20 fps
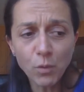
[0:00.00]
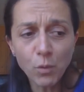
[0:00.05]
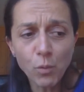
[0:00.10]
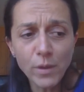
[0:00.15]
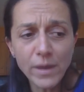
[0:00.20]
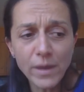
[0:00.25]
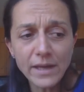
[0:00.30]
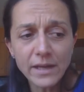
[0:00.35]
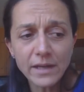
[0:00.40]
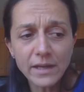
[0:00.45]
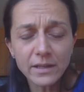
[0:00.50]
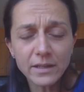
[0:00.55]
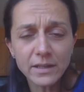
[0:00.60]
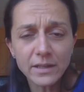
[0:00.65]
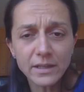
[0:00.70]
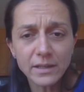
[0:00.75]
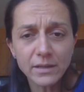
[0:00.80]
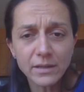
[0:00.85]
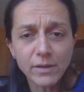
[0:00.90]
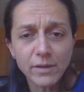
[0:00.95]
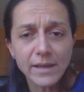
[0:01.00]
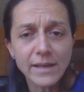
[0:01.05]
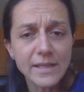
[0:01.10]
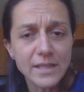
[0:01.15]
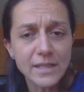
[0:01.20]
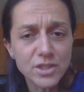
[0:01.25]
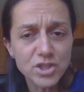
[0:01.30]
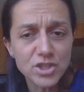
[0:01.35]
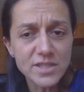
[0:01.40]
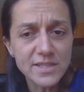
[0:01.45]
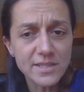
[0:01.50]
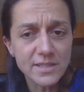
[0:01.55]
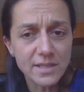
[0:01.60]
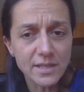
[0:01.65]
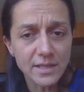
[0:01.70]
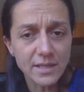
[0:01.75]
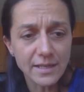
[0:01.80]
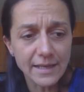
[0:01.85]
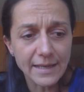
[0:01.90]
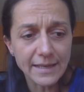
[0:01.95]
where just
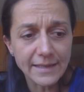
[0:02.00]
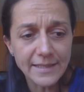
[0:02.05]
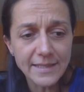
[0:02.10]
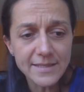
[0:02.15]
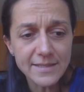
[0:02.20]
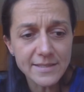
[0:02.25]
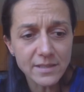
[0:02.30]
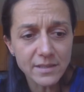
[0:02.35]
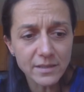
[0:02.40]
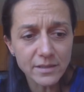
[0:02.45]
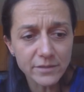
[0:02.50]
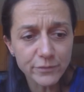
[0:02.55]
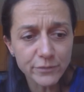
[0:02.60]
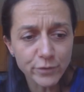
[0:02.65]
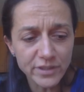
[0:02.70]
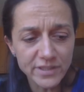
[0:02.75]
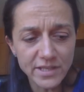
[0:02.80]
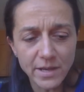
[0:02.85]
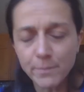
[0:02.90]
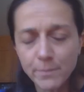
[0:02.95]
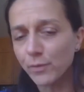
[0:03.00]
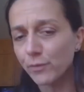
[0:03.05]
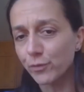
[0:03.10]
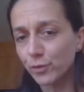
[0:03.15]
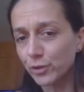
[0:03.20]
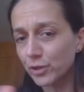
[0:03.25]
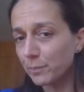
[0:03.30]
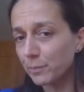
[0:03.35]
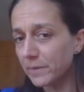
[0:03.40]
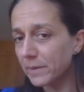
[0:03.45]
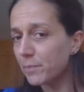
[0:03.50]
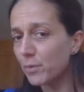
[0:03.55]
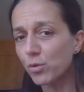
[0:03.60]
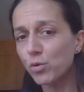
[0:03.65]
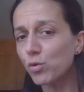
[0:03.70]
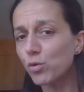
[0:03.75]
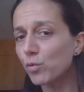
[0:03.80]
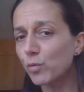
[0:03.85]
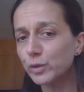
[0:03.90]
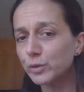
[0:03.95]
this, for example, for the
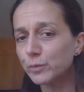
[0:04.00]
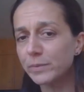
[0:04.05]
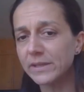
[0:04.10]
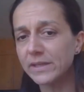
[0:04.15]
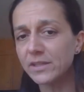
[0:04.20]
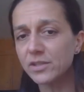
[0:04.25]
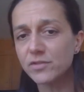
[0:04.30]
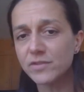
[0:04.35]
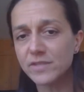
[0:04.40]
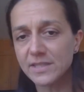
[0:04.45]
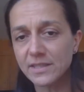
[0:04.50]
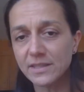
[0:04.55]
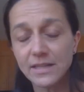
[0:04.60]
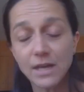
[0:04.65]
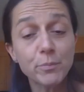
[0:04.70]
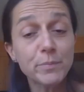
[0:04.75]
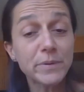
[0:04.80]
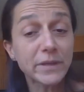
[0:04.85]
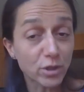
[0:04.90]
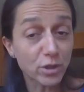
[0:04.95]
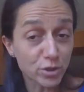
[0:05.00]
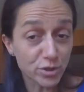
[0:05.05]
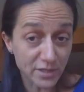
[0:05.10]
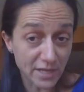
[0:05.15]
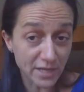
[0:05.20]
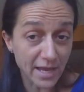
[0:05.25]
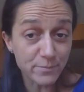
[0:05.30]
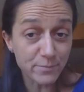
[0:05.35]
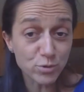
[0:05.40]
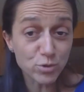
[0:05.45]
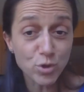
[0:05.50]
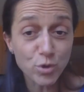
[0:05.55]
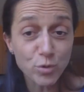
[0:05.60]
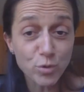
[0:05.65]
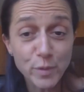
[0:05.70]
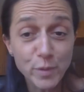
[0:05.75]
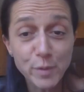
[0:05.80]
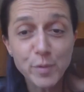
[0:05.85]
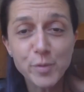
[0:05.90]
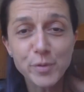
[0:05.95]
people who would be interested now, because I'm sure
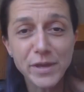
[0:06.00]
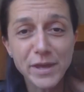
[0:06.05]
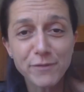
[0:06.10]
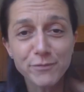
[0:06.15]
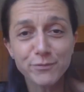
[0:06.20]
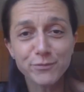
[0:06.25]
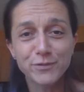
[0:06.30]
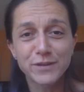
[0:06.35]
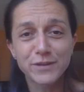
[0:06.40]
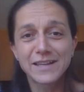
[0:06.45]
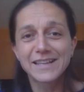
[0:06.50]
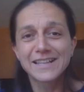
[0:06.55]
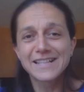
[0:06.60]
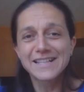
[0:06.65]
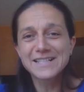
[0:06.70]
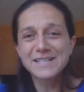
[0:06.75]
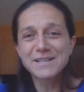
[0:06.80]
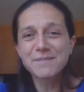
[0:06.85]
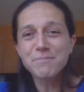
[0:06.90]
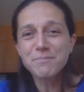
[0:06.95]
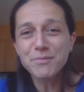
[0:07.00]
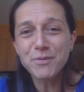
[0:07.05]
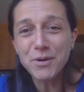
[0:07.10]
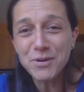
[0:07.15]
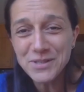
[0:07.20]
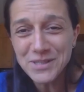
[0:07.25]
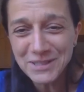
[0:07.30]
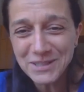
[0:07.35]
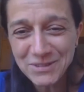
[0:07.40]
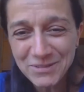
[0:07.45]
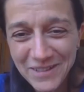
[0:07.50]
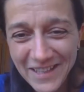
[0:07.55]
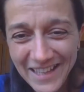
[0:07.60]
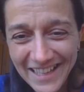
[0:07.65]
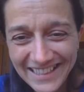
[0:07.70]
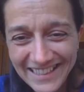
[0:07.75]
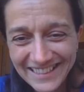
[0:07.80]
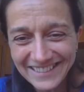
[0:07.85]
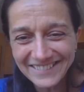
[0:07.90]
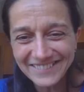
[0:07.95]
we will have some project
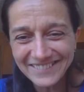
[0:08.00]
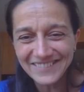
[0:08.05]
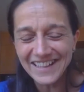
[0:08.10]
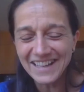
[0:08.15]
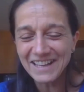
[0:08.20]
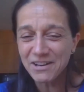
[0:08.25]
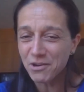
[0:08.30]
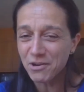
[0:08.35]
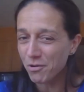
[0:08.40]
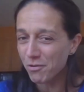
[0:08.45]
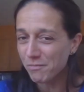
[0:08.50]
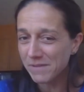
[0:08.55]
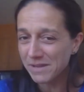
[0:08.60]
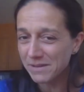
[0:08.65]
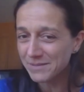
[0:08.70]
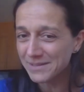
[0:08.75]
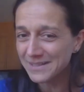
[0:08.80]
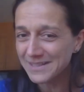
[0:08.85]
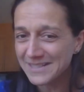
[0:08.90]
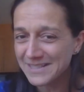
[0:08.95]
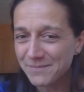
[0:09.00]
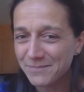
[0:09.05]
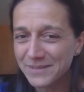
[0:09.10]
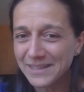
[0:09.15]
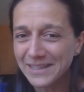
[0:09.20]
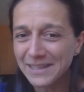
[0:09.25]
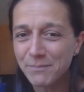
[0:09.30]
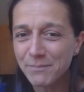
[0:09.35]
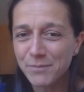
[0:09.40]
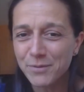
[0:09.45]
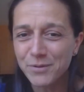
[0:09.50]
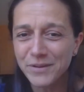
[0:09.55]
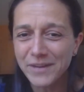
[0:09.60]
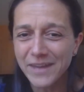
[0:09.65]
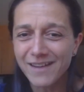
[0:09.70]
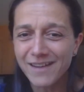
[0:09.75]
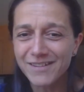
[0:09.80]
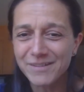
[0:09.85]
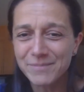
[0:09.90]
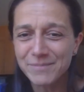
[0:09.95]
together. I don't know, maybe something in
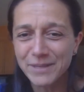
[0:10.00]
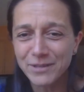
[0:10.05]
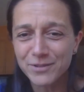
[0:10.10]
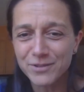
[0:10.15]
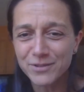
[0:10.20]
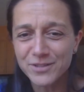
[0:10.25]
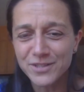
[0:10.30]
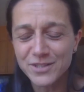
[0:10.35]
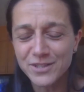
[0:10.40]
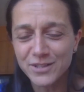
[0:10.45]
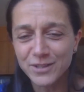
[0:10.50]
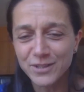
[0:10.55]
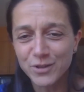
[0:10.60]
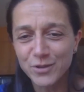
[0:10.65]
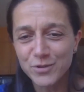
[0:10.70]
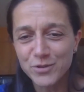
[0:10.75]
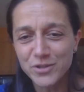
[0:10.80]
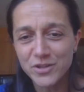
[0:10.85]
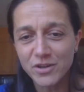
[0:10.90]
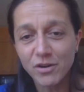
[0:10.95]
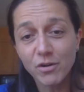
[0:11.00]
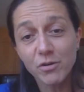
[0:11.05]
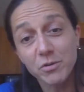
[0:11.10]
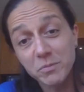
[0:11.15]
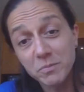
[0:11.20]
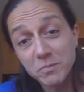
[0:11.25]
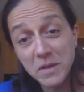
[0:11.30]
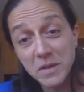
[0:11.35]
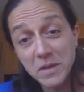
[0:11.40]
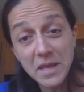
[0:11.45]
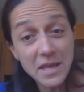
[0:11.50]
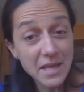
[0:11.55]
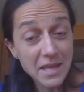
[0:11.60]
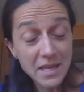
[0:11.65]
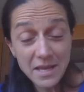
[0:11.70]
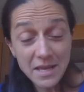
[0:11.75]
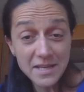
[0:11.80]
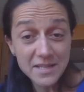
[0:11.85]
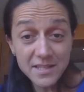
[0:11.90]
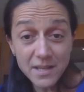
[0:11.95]
Bulgaria because it's closer, or
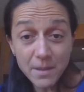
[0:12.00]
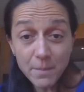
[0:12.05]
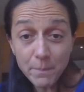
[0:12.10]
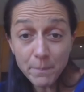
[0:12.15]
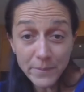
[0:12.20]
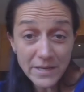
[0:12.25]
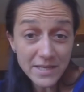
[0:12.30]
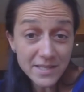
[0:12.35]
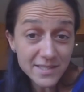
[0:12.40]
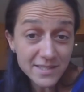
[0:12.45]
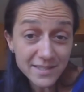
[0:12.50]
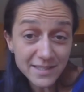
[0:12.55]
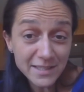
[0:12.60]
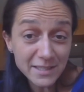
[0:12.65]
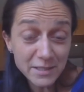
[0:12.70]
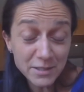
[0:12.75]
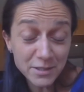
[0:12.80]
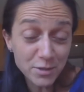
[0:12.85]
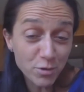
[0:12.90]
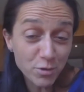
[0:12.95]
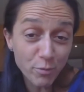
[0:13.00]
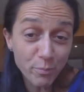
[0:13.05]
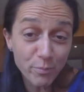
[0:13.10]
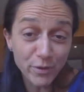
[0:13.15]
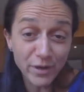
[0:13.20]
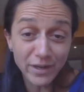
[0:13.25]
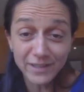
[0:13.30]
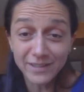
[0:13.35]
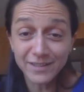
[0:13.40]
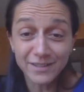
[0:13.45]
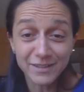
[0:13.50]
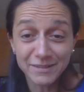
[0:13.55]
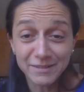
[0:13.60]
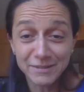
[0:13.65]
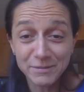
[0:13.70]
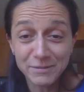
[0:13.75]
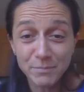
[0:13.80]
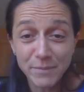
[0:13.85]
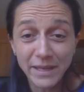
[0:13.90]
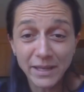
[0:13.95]
some piece that your brother
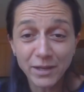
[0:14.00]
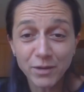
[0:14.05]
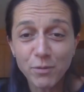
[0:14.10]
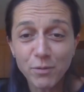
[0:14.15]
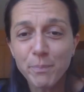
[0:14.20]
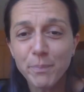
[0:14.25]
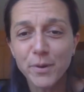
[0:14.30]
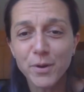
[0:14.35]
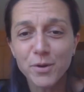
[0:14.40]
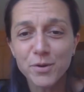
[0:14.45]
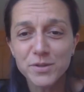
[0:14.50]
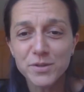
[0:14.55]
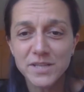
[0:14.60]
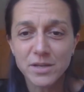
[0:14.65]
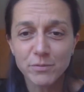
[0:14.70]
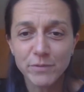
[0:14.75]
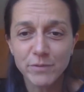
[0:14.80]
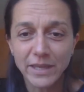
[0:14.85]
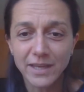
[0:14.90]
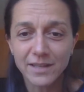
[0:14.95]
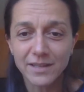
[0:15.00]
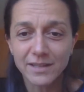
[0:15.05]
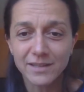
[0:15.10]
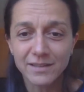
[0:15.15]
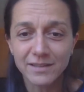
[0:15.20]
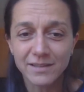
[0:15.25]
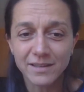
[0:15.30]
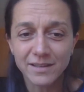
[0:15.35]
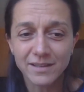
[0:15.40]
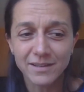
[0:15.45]
may compose and we can